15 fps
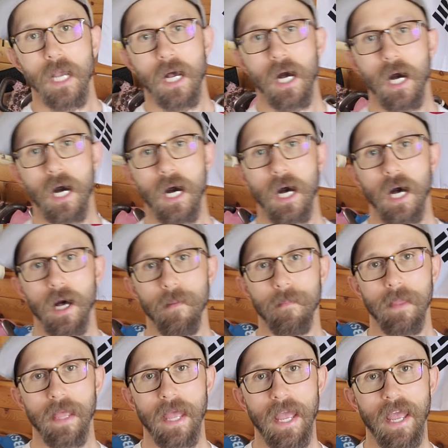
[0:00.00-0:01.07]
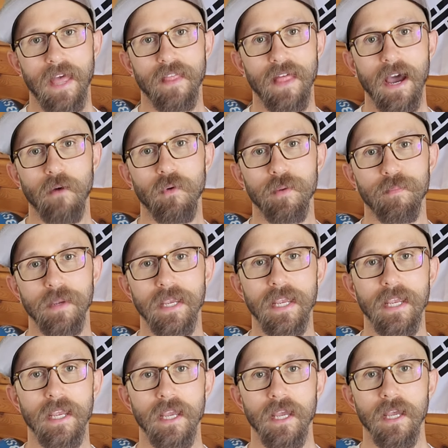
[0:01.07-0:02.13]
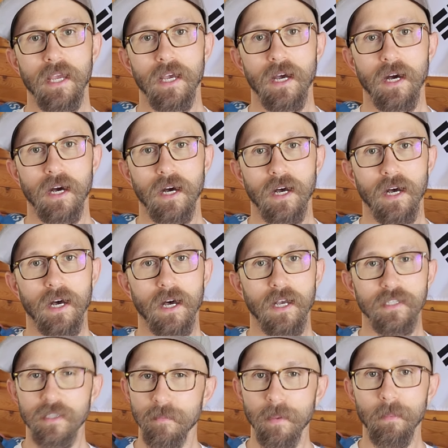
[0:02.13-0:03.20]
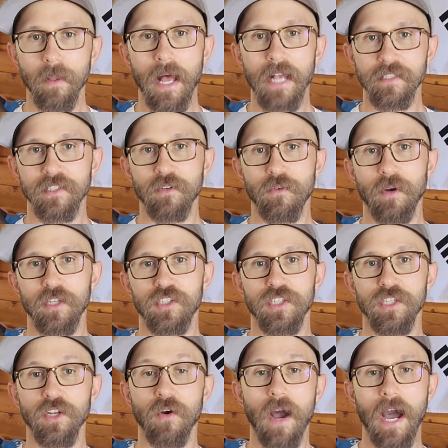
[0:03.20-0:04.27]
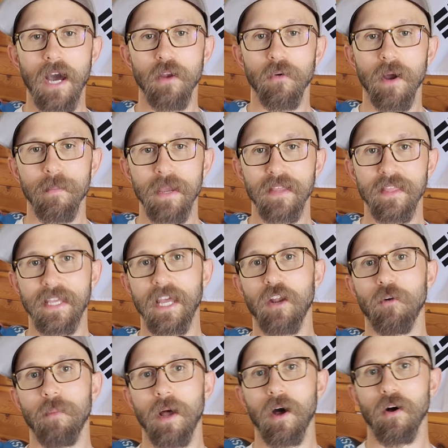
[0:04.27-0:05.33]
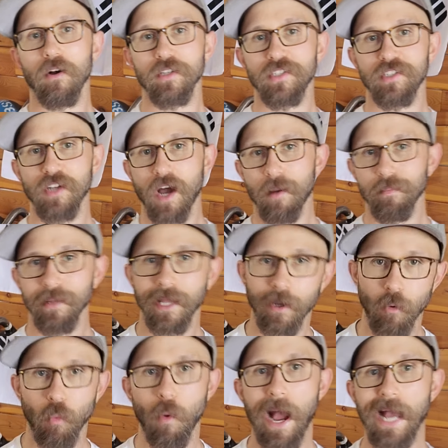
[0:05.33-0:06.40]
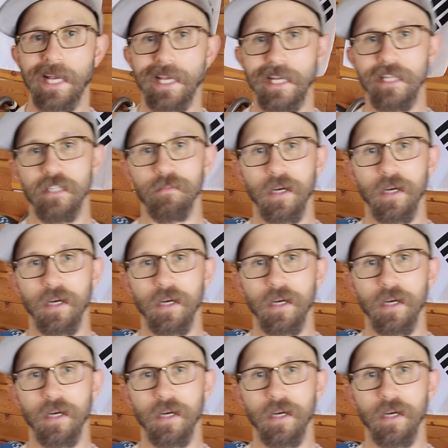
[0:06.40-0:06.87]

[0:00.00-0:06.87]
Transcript: And that would be, some people ask the question, how do I make the kettlebell stop like whacking into